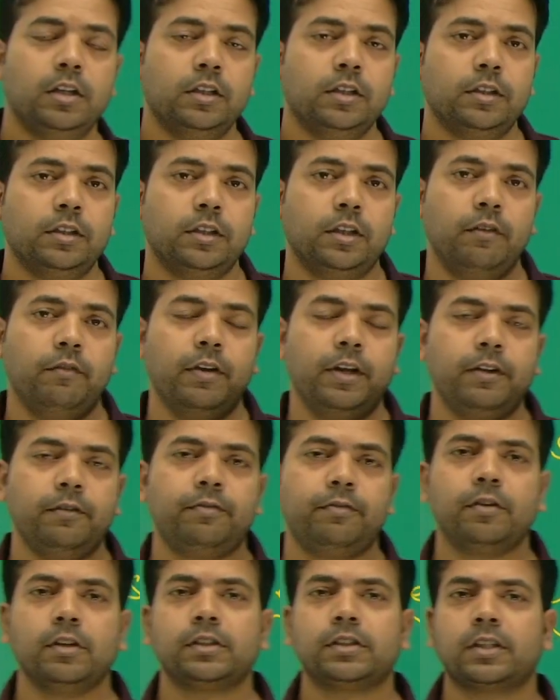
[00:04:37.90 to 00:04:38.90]
The very
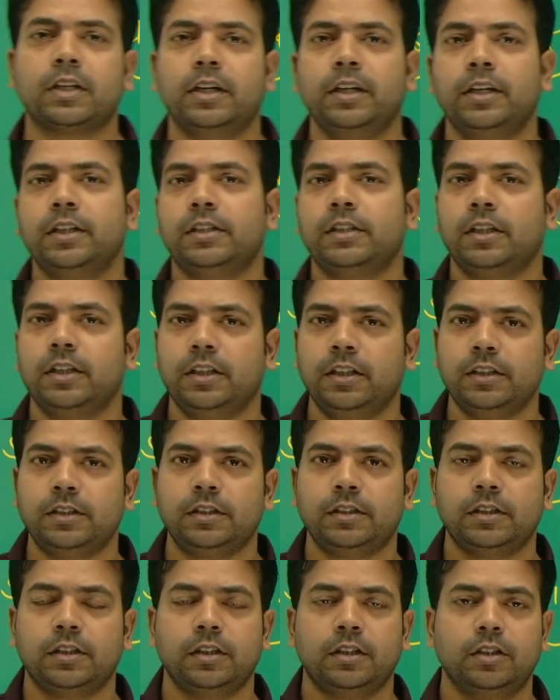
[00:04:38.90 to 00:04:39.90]
first condition
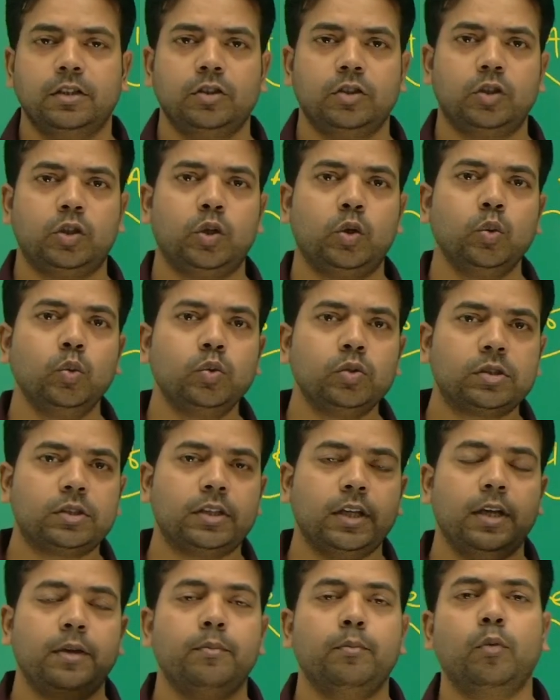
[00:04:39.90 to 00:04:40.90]
is 2
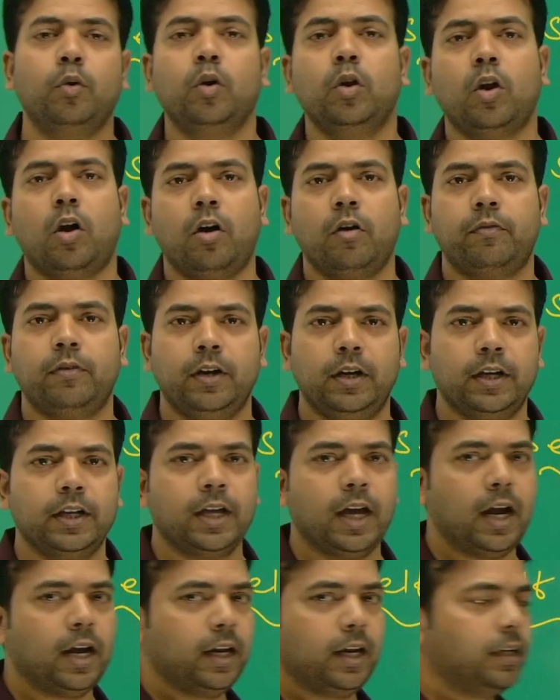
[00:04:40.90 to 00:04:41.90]
same mole of
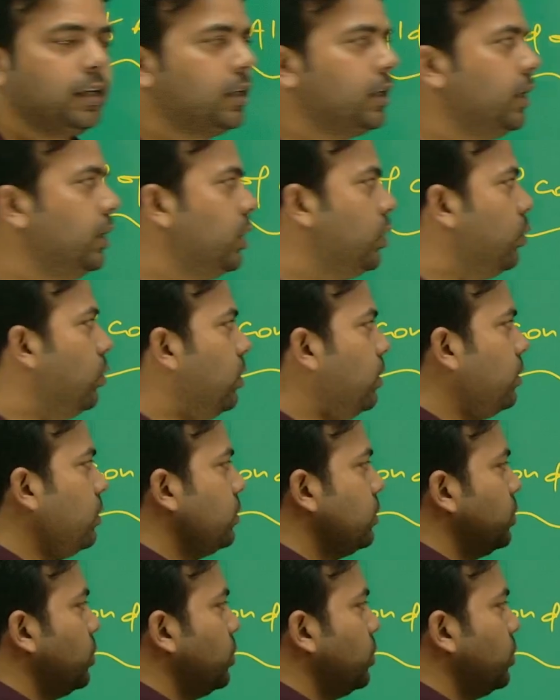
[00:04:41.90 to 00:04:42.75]
aldehyde and ketone.